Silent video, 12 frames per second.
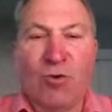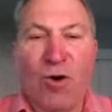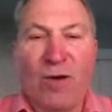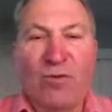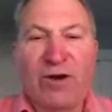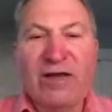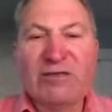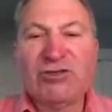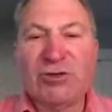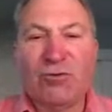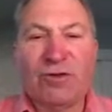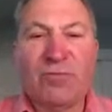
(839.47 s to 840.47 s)

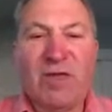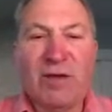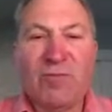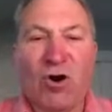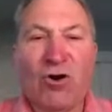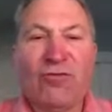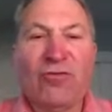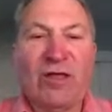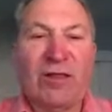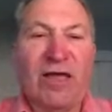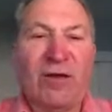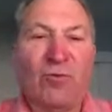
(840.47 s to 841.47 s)
cooperation with Beam Earth,
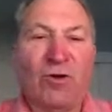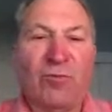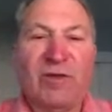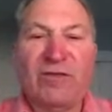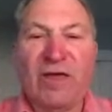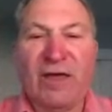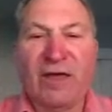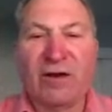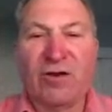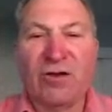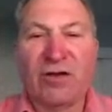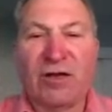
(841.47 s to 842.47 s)
and then we'll be taking
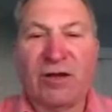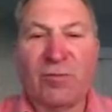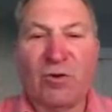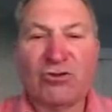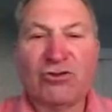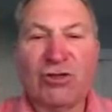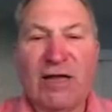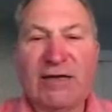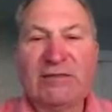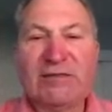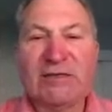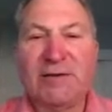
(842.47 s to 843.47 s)
a look at
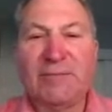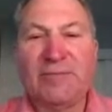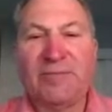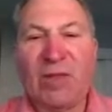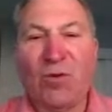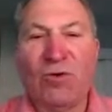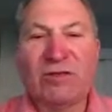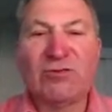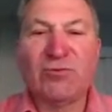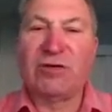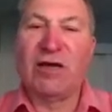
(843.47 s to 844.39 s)
commercializing it. Once